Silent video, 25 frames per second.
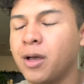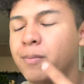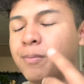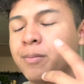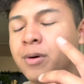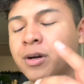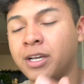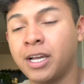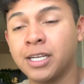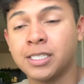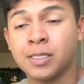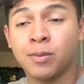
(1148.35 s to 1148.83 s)

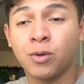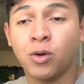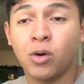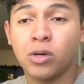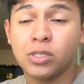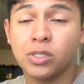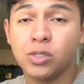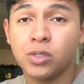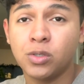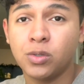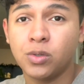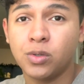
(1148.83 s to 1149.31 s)
But yes, I'm gonna
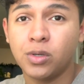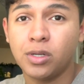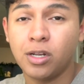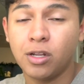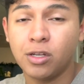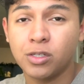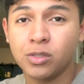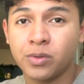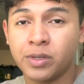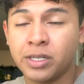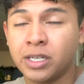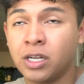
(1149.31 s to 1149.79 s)
go to
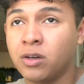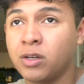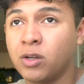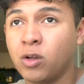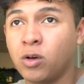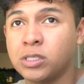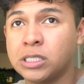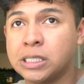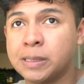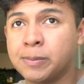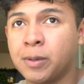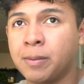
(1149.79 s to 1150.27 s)
Lowe's right now in
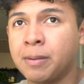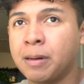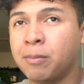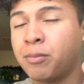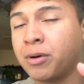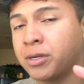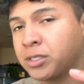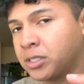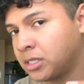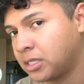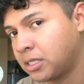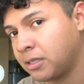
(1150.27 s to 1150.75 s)
Home Depot. I might
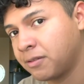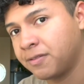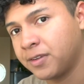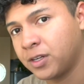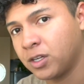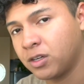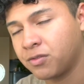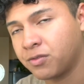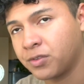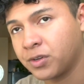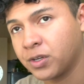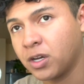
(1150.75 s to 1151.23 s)
post the same
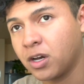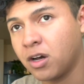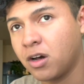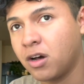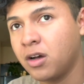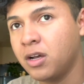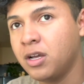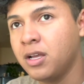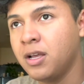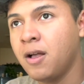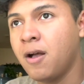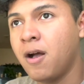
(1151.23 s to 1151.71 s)
video for
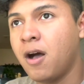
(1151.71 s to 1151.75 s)
y'all.